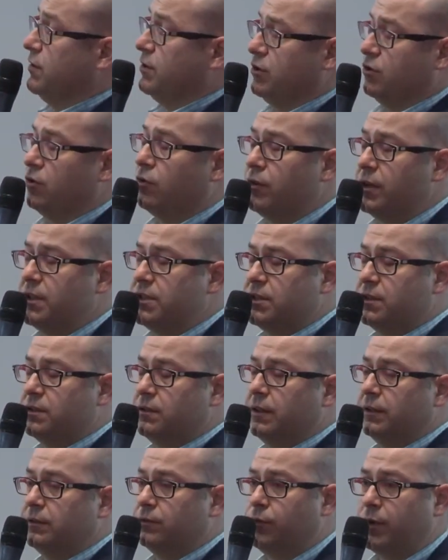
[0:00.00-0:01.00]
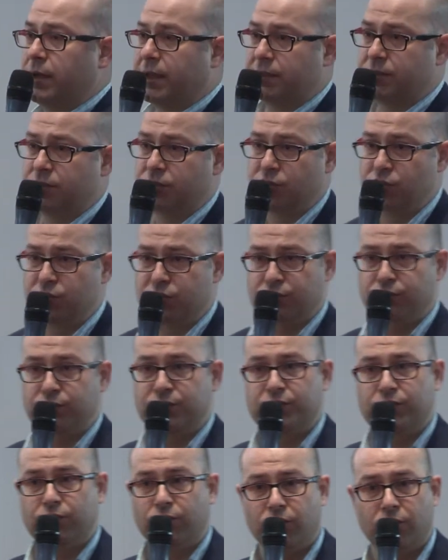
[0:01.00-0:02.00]
storage that we can use to
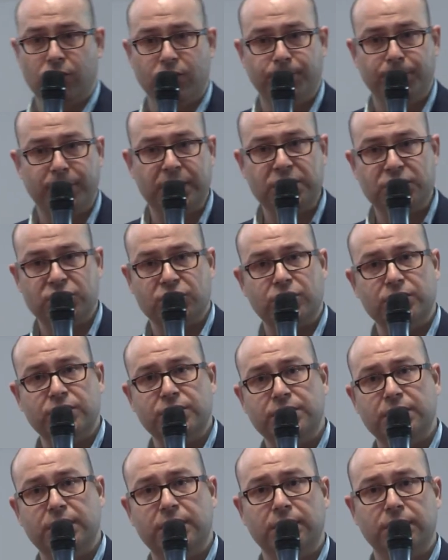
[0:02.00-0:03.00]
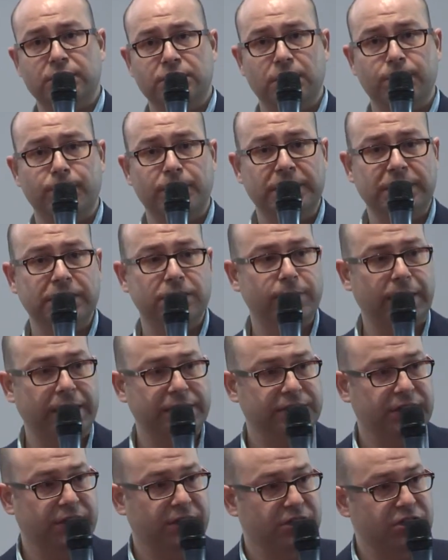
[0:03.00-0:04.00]
store pictures submitted by
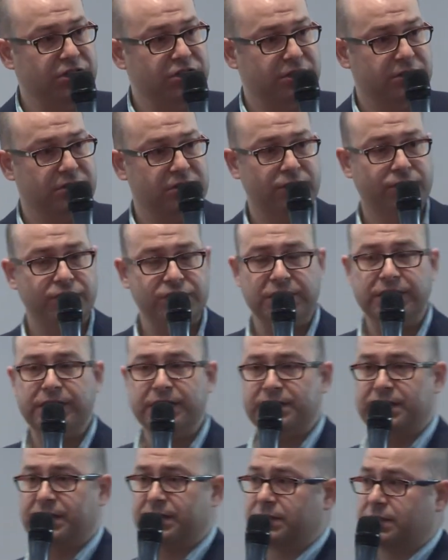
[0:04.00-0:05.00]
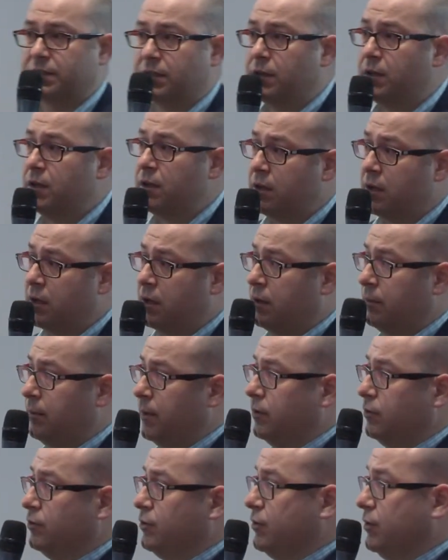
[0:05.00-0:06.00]
technicians of citizens
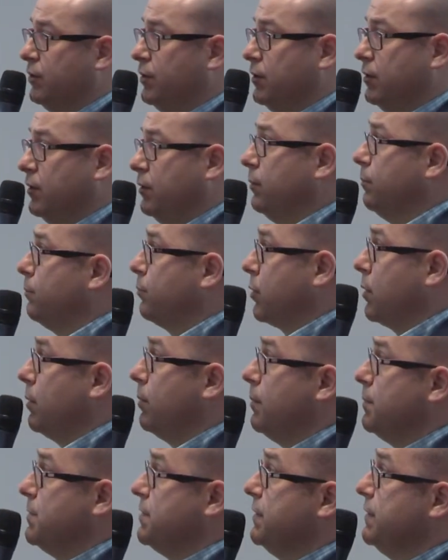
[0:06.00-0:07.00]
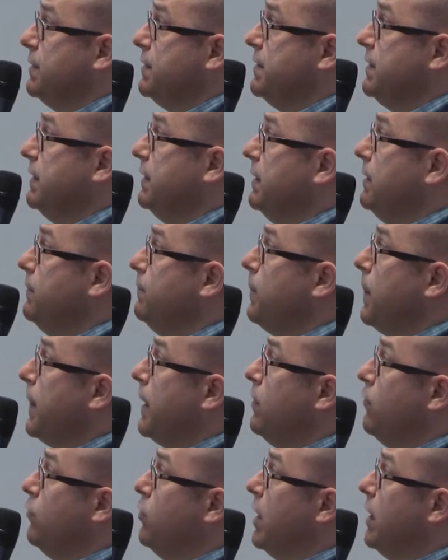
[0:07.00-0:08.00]
about problems in the city.
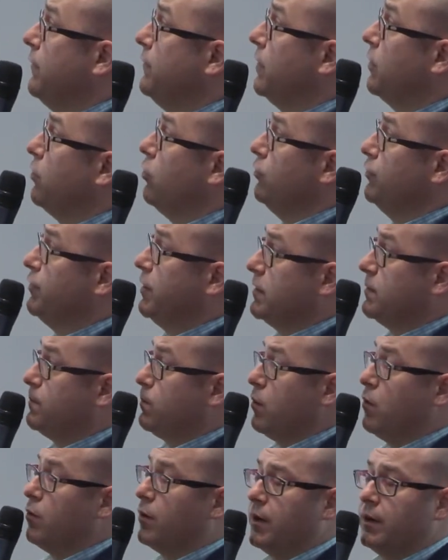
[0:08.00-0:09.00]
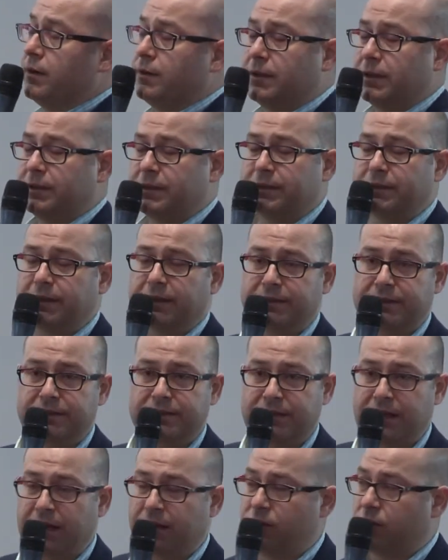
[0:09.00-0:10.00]
We have the context broker that indeed
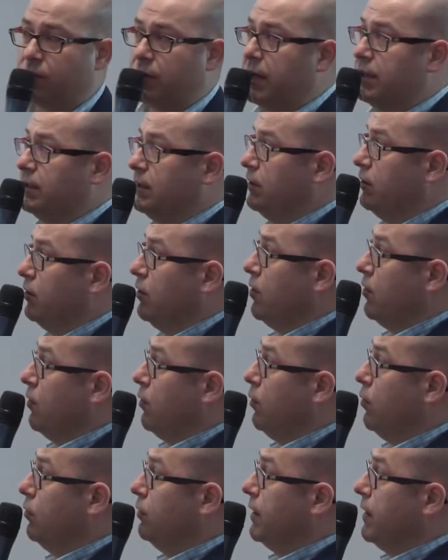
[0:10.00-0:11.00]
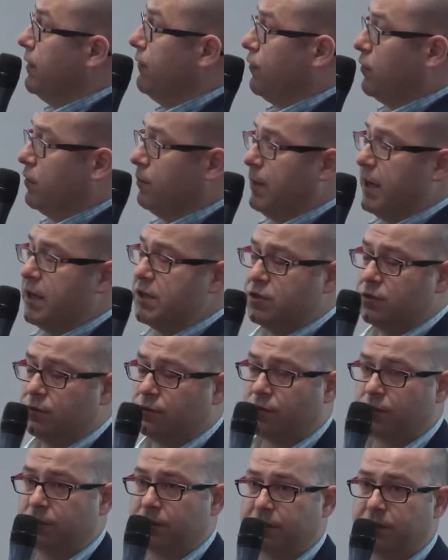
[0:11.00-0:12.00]
is aggregating all the information
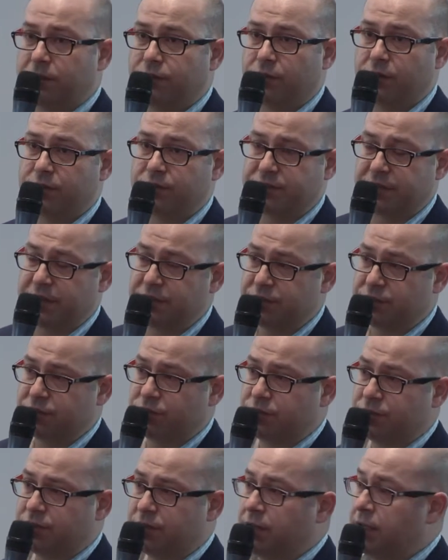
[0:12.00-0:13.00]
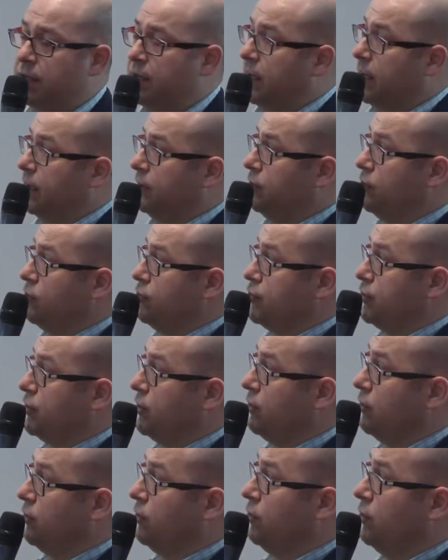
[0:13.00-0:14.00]
from the different sensors and
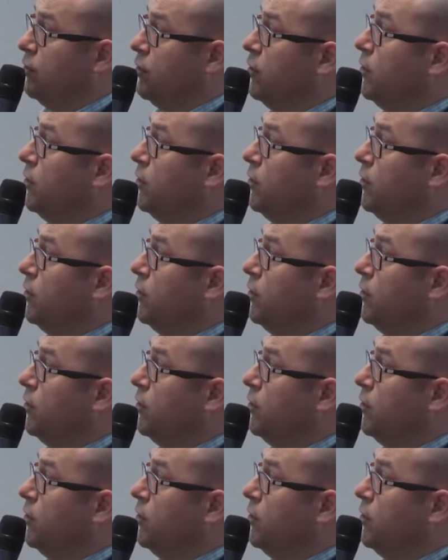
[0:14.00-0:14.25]
also